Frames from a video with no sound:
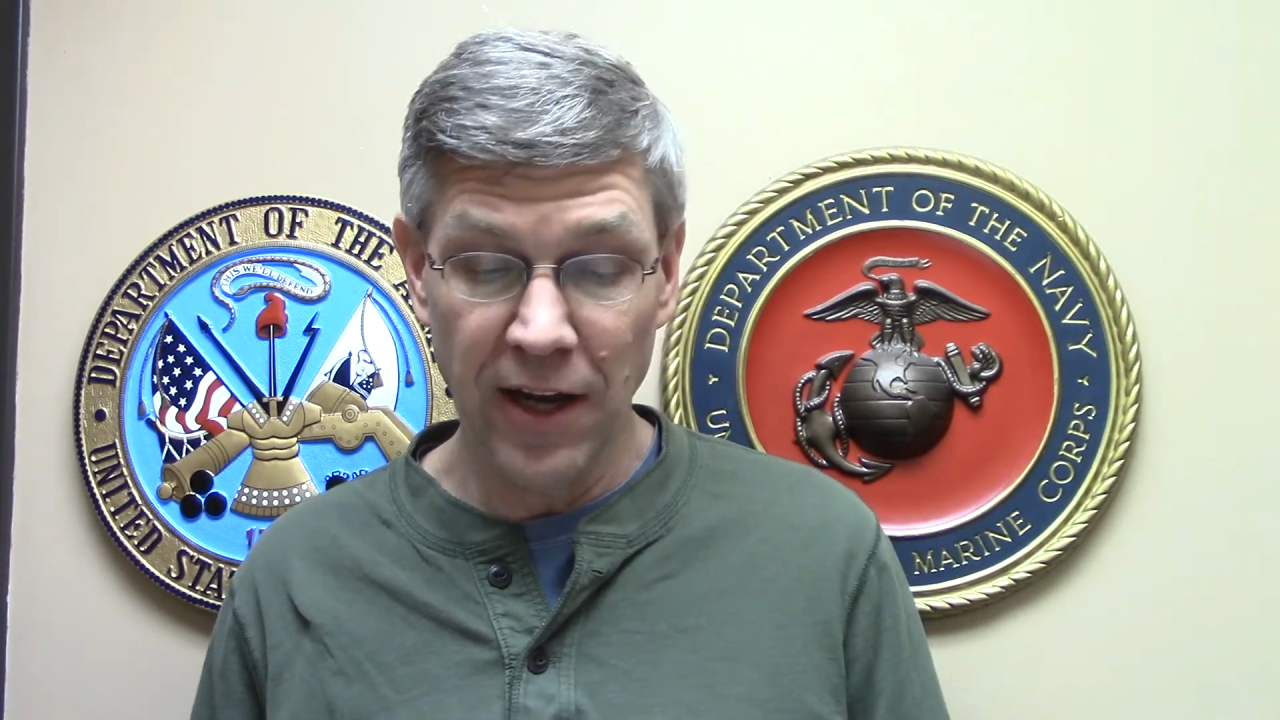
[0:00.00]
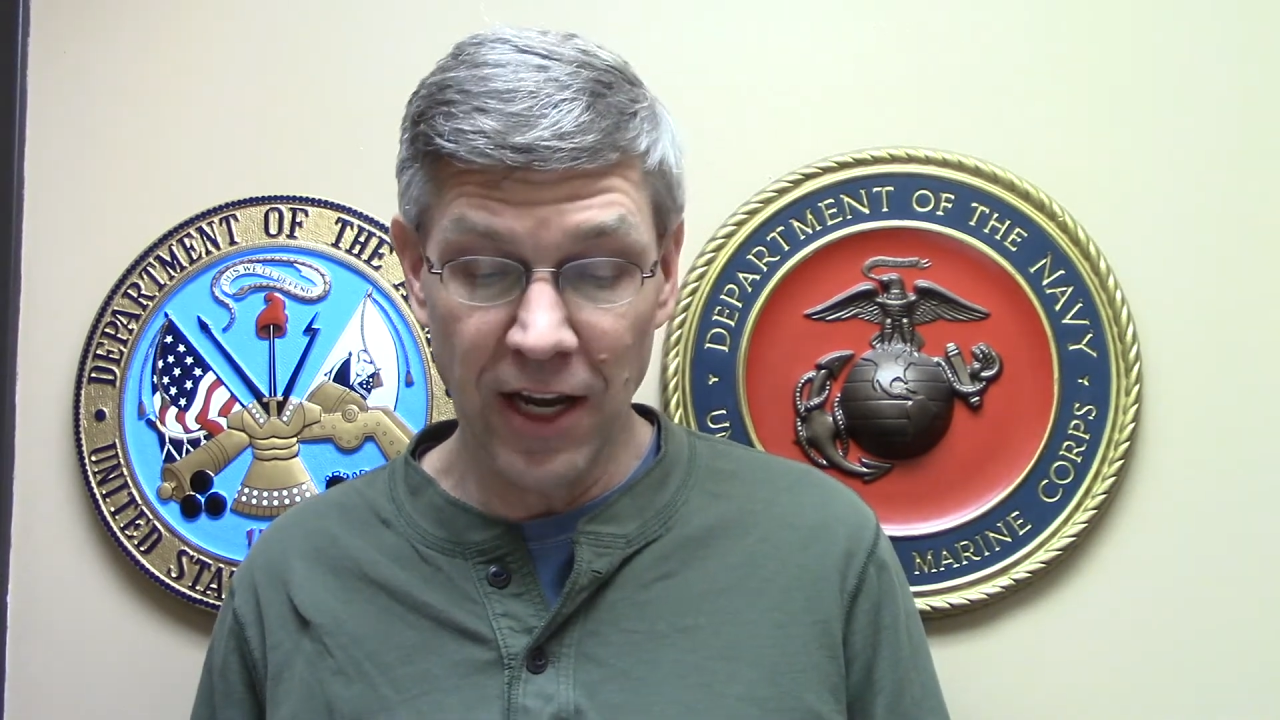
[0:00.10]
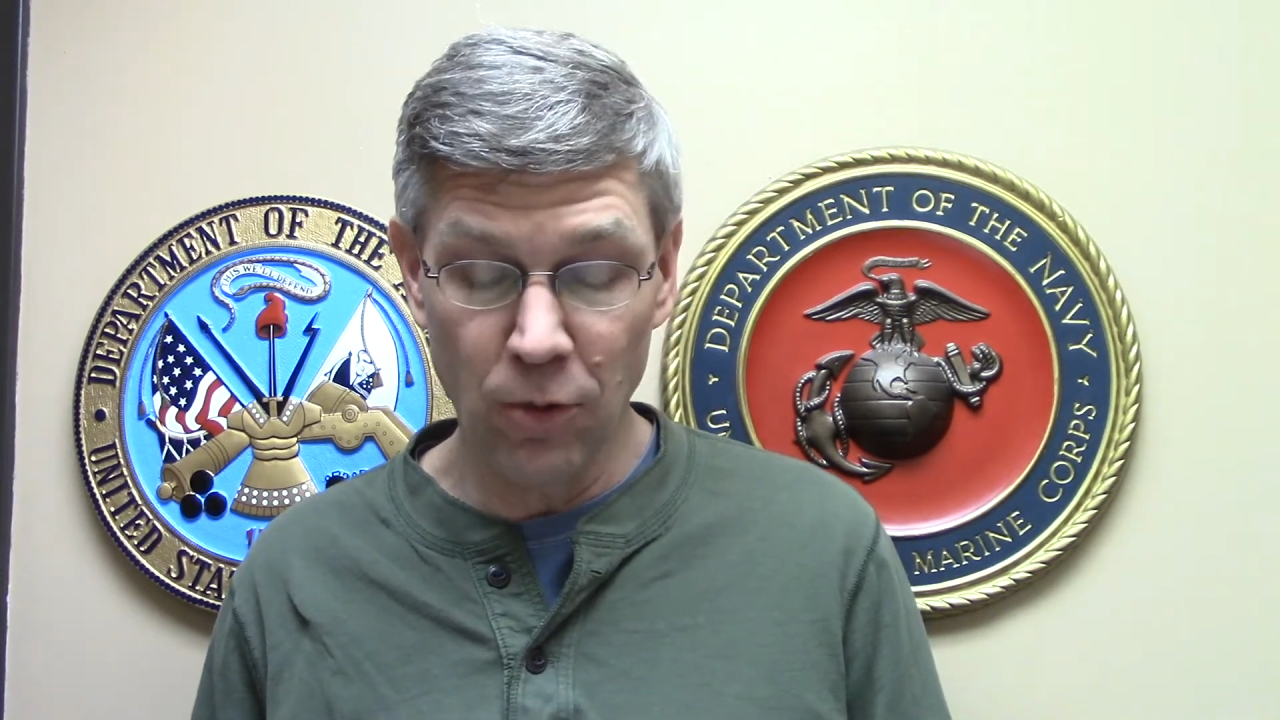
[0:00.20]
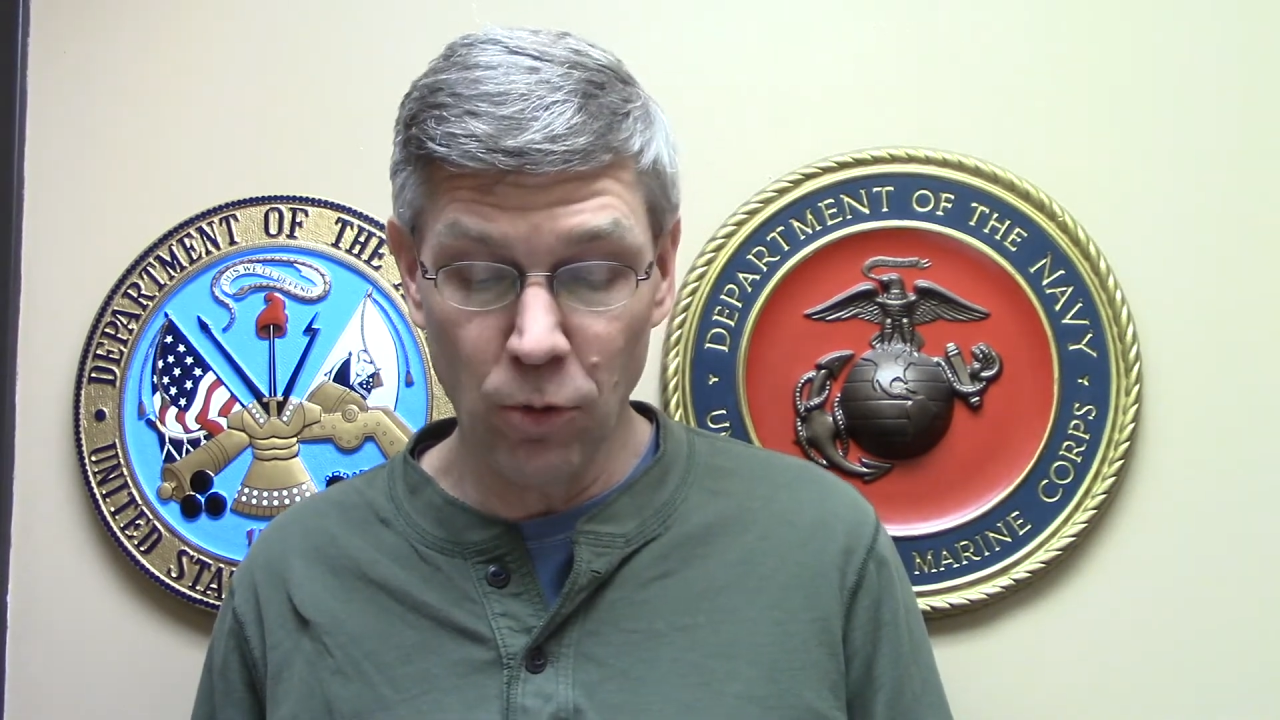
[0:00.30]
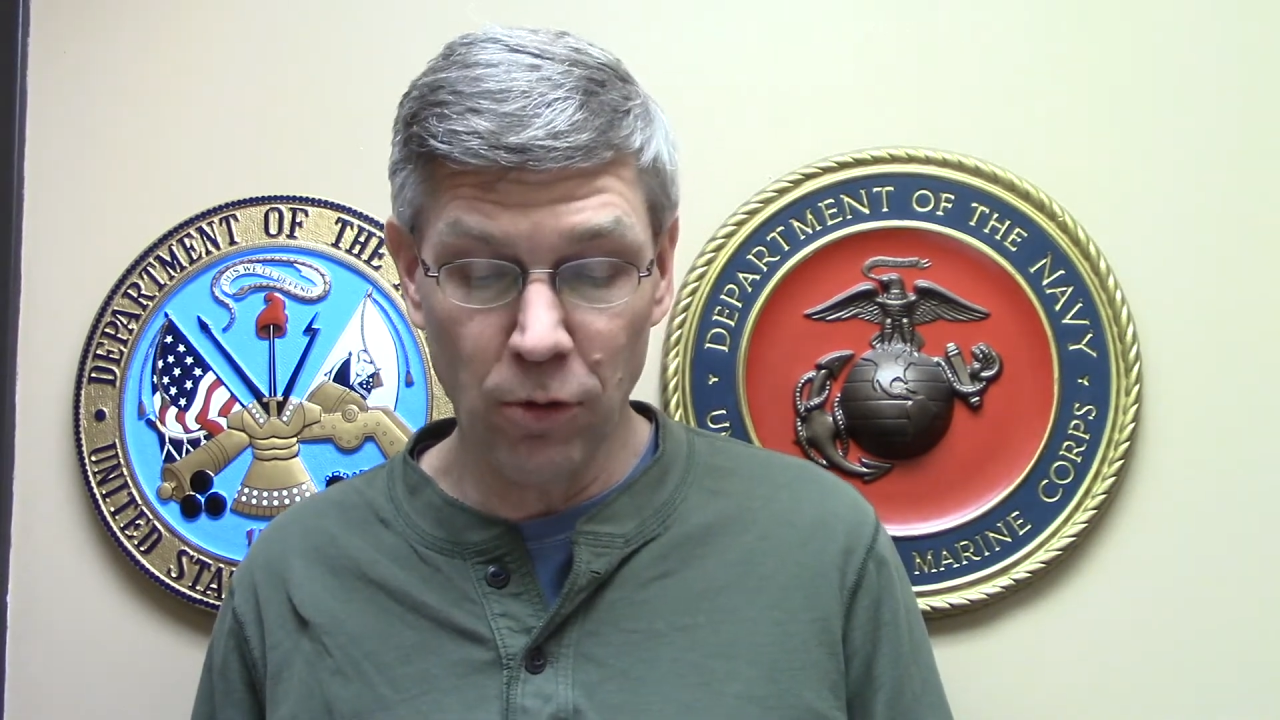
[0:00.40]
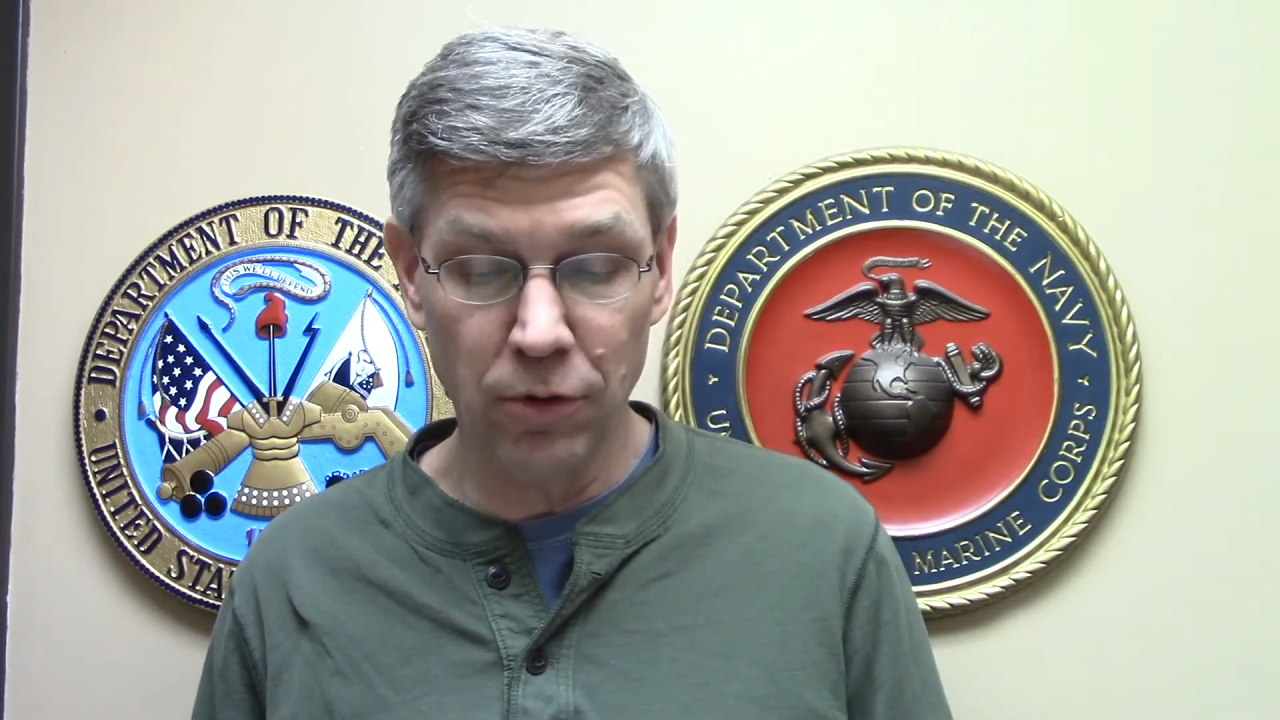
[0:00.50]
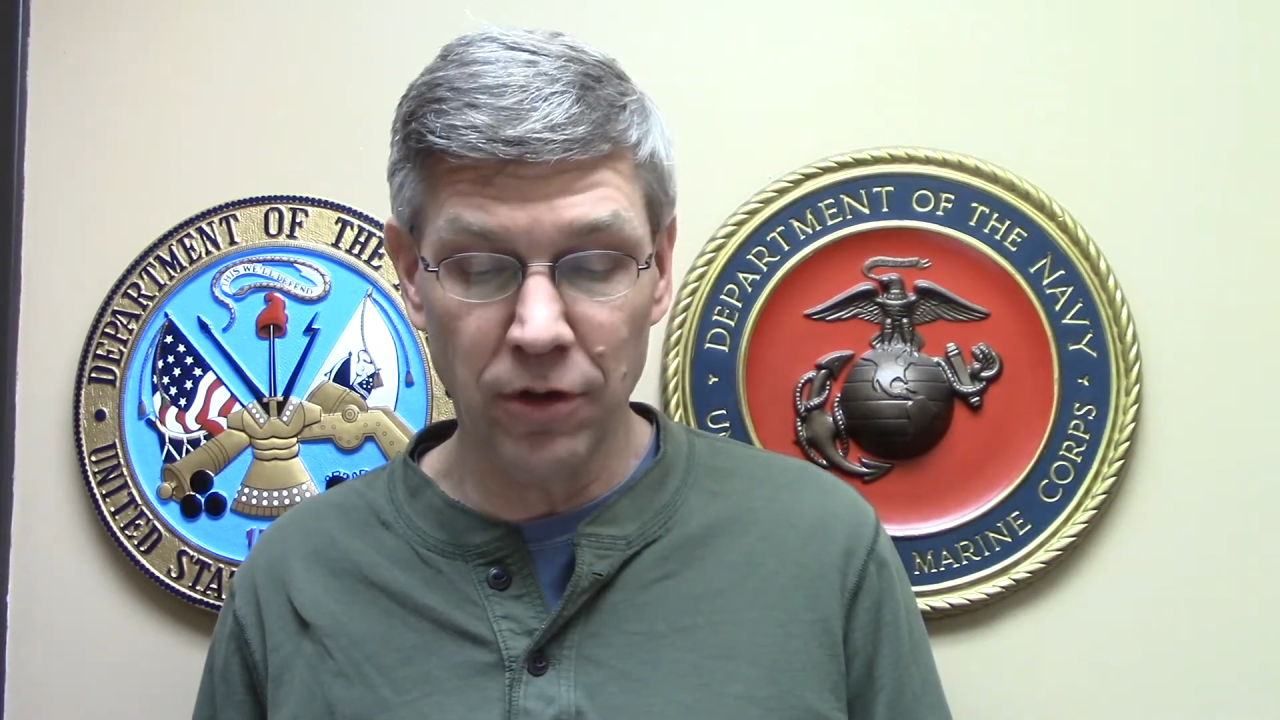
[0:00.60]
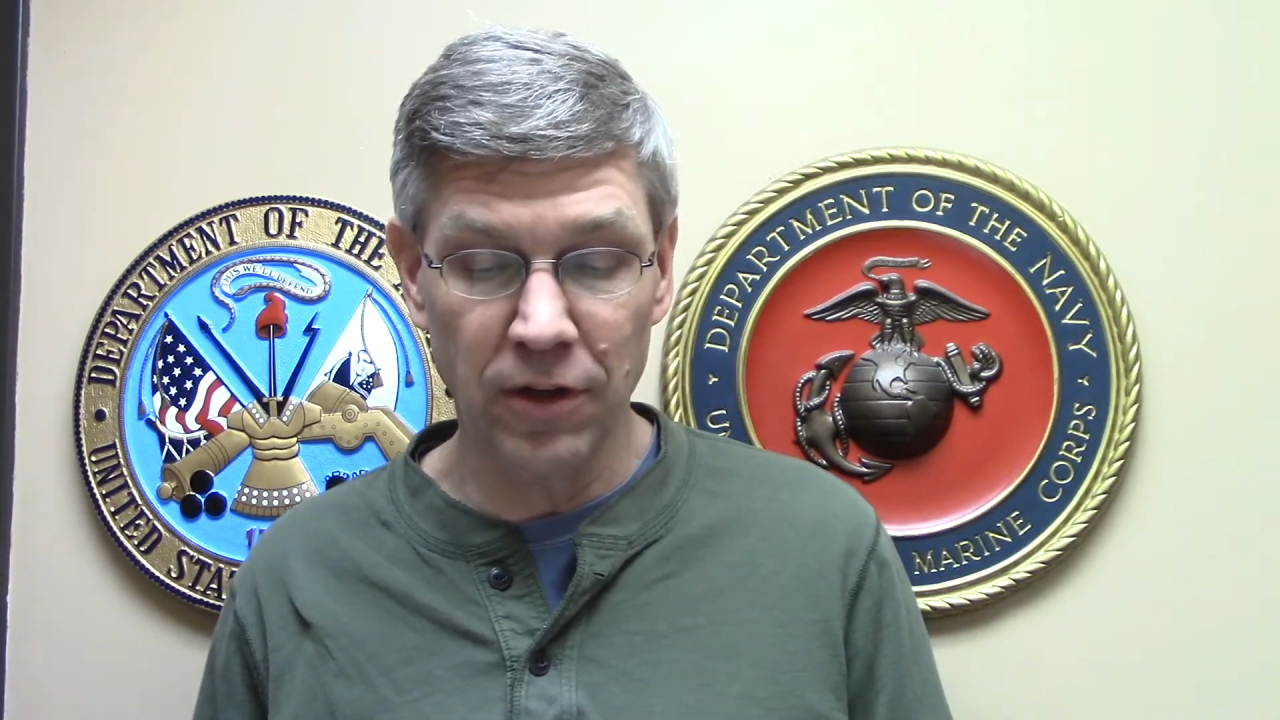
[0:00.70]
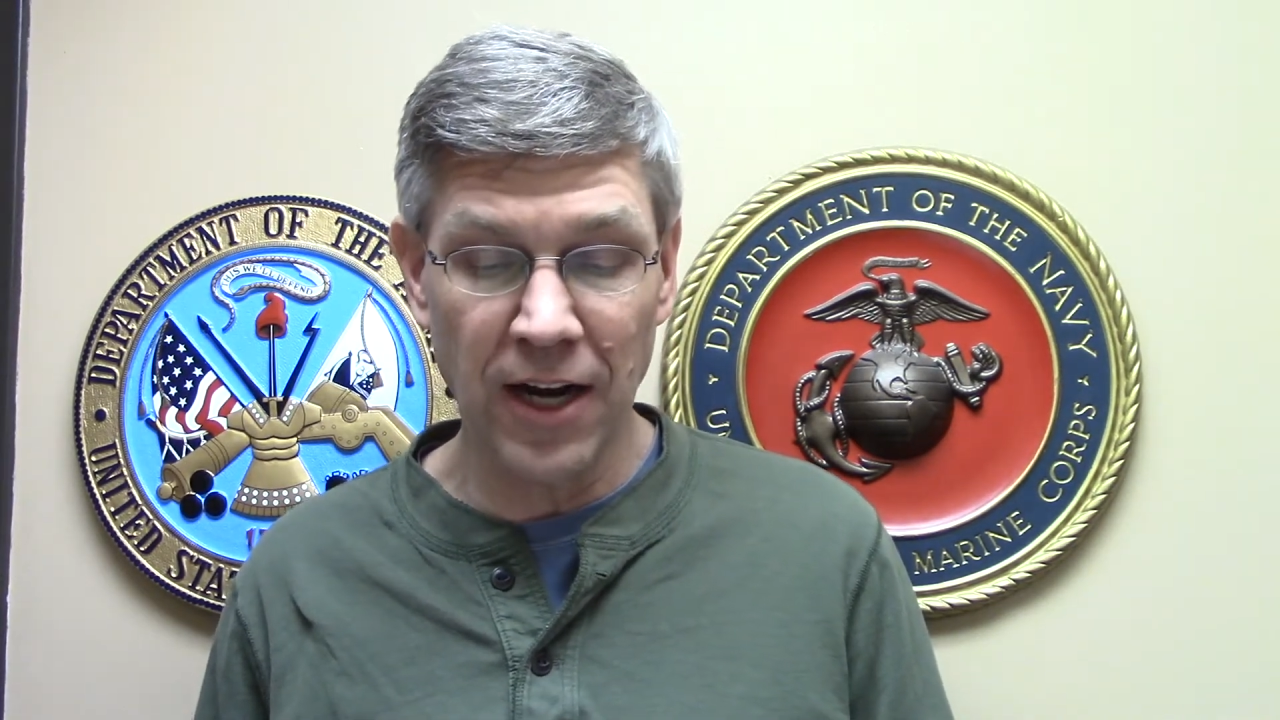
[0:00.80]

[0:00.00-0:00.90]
and work with your